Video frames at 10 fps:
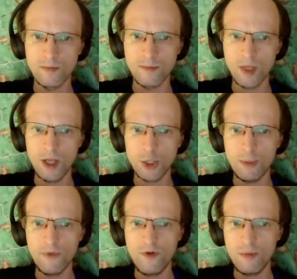and drop
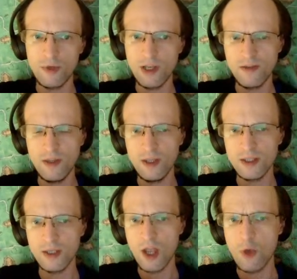a farmer like
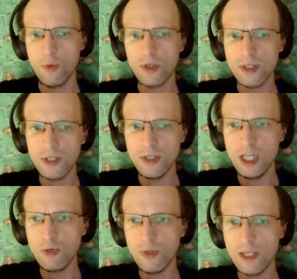this, we can still
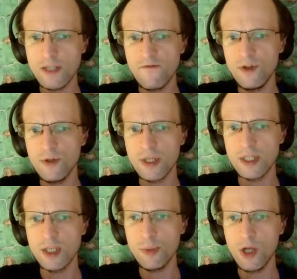equalize the field and simply